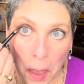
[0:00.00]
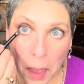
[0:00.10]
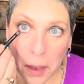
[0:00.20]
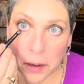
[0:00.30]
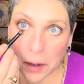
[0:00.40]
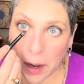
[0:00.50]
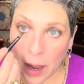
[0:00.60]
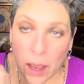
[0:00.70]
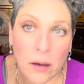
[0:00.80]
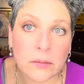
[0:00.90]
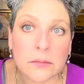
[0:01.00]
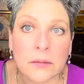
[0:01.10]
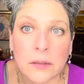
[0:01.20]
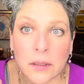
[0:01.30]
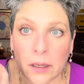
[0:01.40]
And now
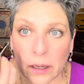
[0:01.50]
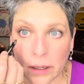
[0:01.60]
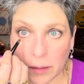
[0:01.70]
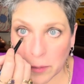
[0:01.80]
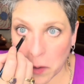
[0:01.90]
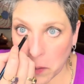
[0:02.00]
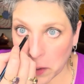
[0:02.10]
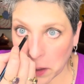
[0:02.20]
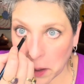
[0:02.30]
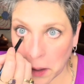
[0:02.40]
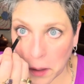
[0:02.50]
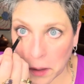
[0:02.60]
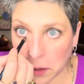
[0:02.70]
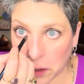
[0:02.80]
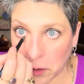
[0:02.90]
I am going a
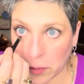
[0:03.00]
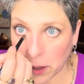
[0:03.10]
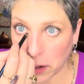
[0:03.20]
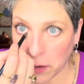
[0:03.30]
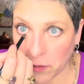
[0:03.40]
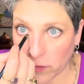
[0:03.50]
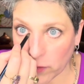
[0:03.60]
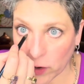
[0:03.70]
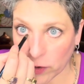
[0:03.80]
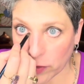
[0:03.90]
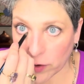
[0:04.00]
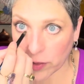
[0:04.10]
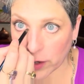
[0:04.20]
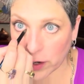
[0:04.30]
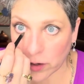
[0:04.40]
little bit further
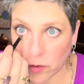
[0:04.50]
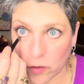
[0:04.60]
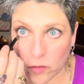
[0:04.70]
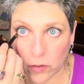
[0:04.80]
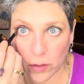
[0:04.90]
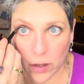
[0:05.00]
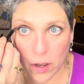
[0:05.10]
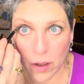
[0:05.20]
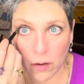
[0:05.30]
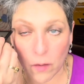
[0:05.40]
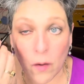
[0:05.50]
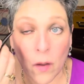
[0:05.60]
than I usually go.